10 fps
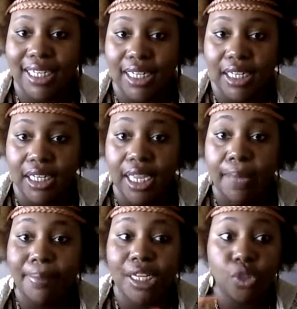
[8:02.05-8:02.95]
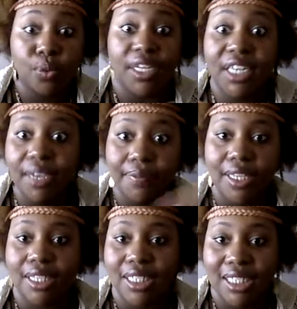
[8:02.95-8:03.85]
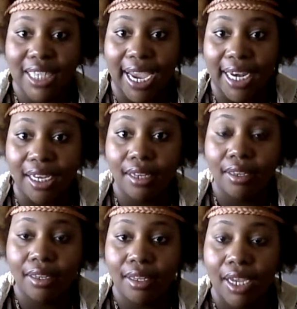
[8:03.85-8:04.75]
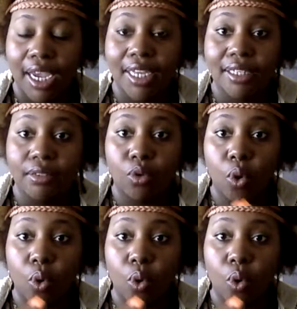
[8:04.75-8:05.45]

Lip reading: identity because we live in society. And